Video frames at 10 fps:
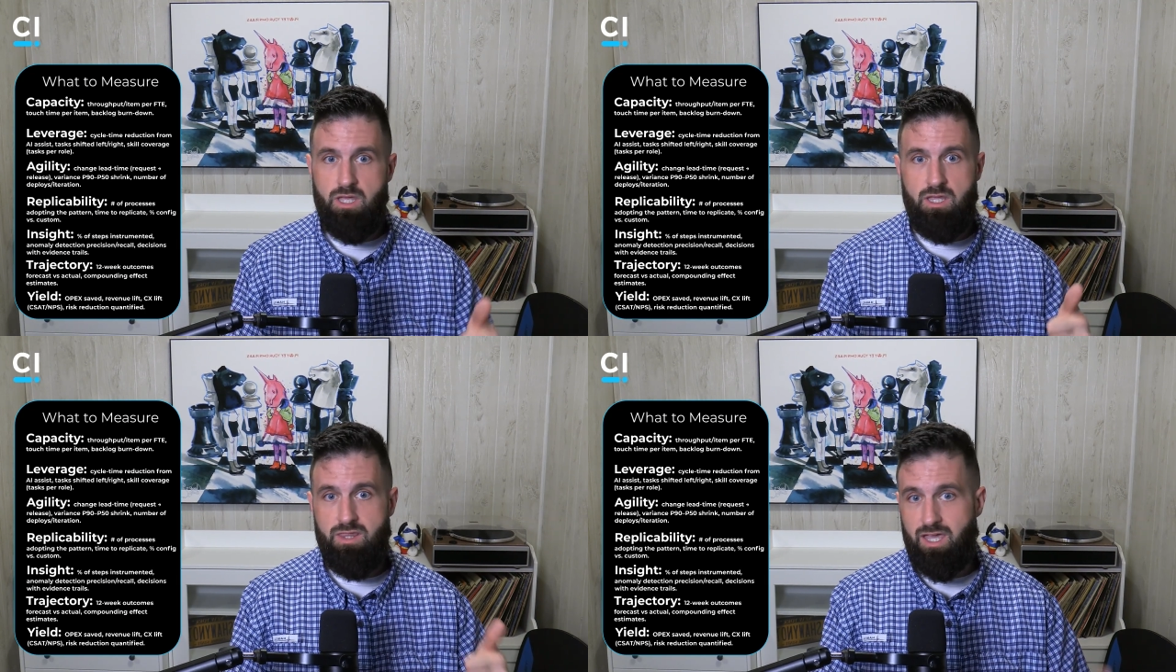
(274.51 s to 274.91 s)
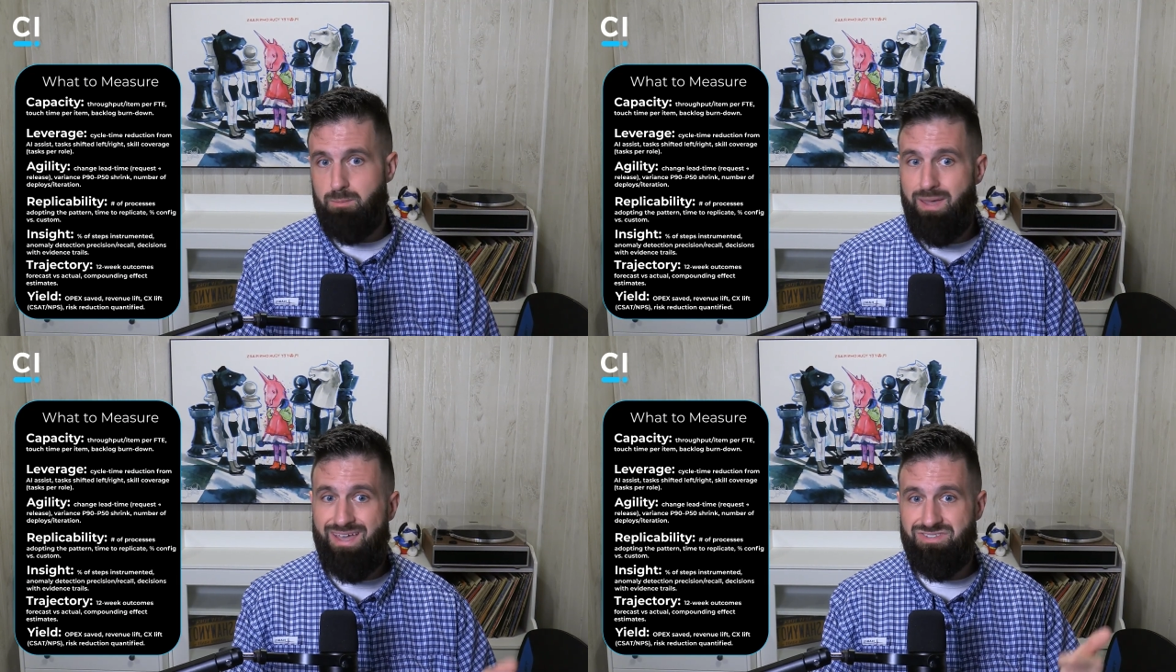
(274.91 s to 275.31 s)
that
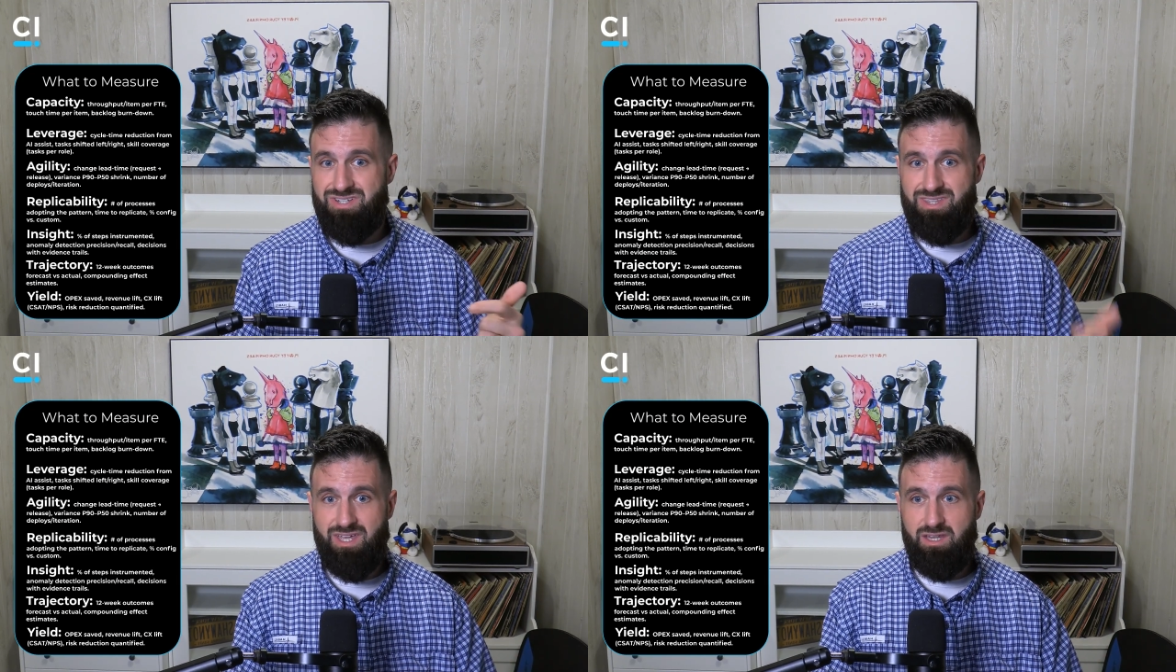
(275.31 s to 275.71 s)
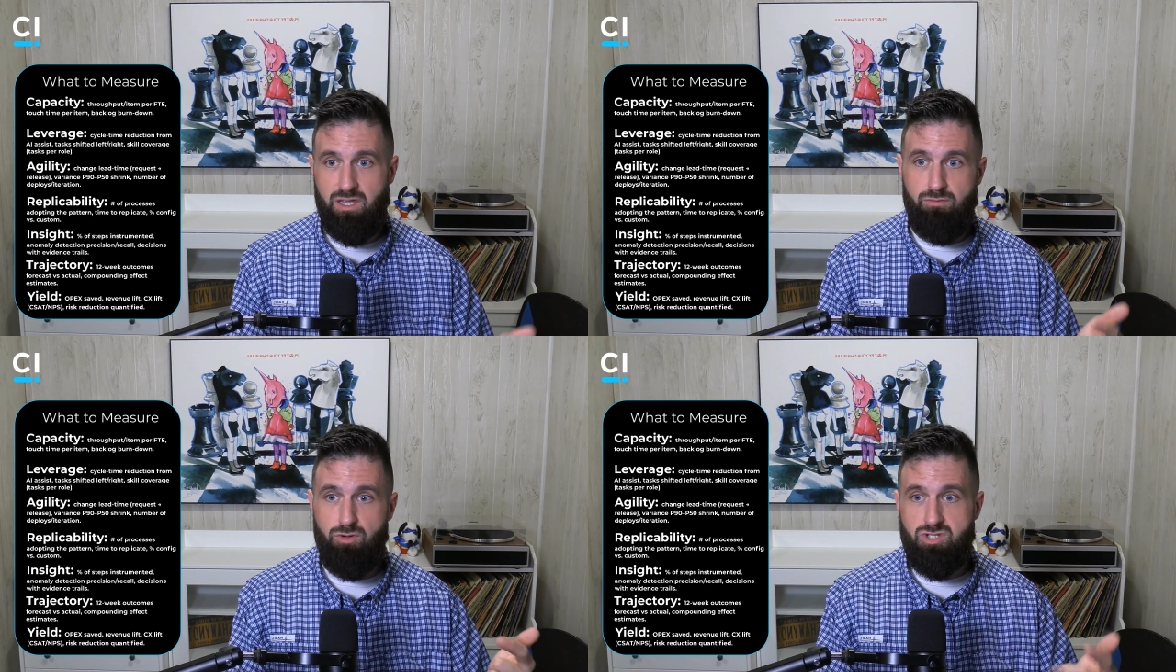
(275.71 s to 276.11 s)
capacity, that
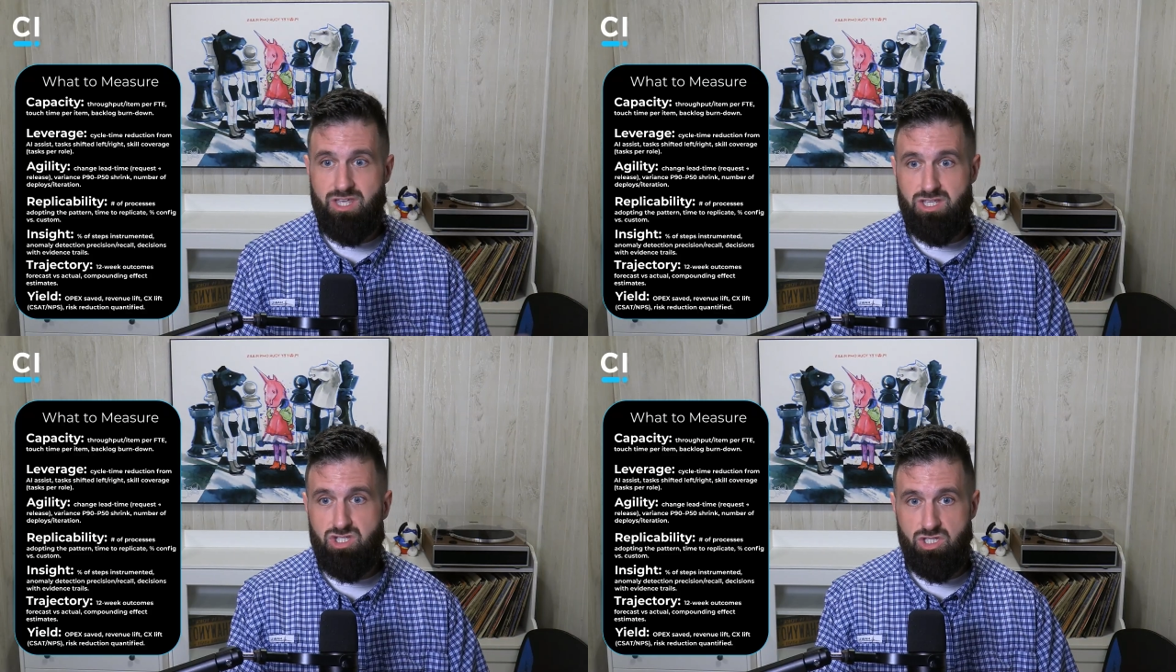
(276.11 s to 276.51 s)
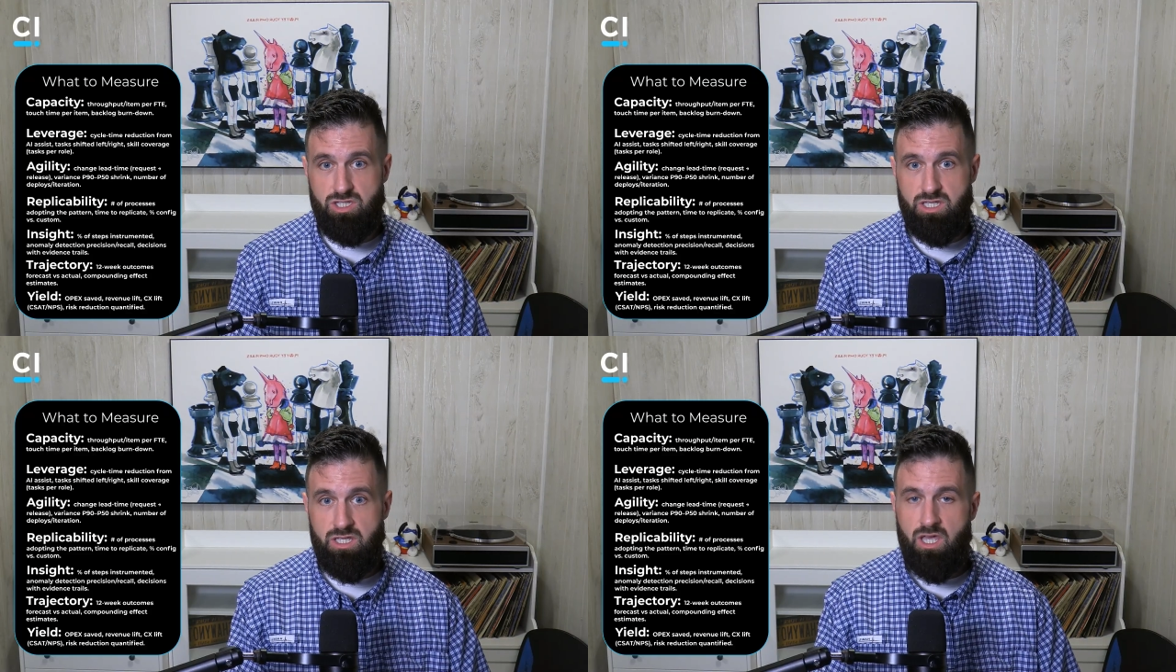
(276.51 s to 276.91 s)
leverage, that
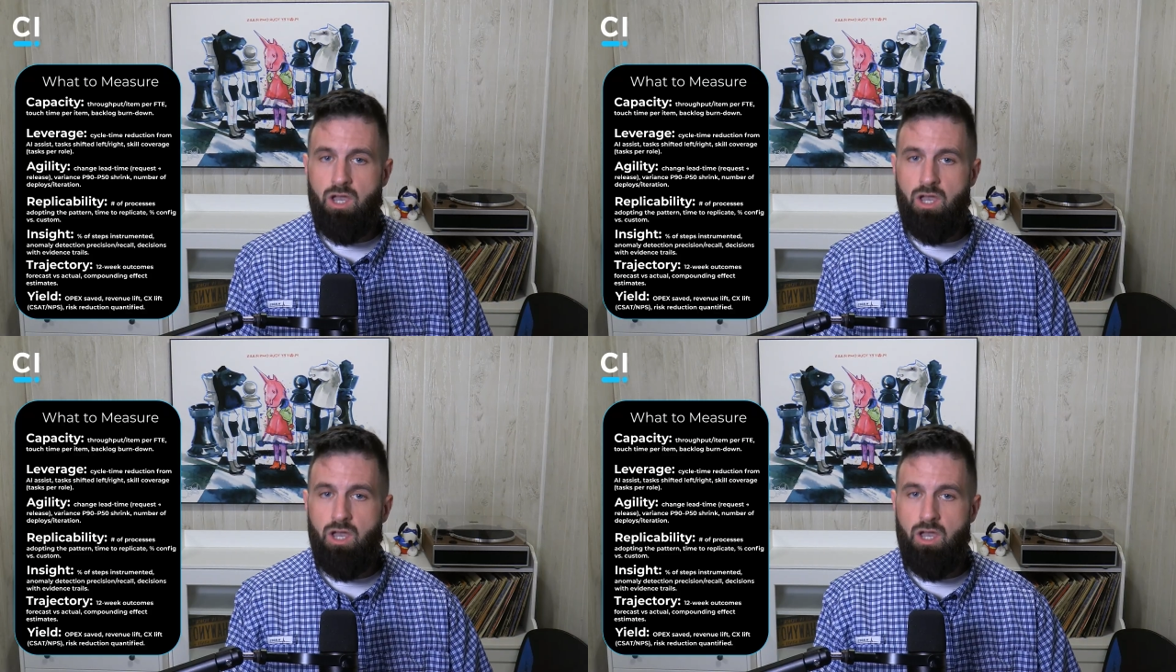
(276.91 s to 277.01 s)
agility.